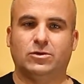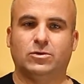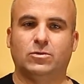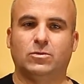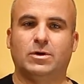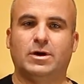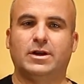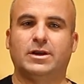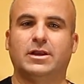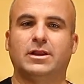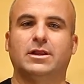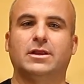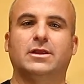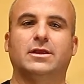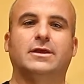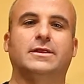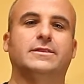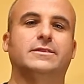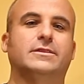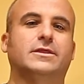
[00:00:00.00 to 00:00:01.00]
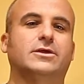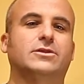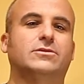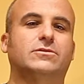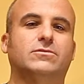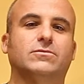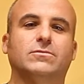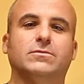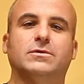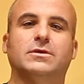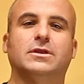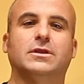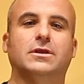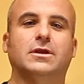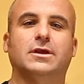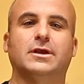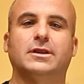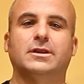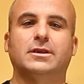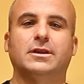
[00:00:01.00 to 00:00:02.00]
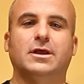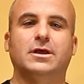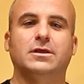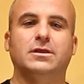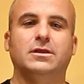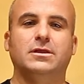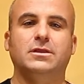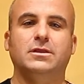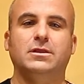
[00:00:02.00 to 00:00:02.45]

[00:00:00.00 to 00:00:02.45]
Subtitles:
1 E and 2 E and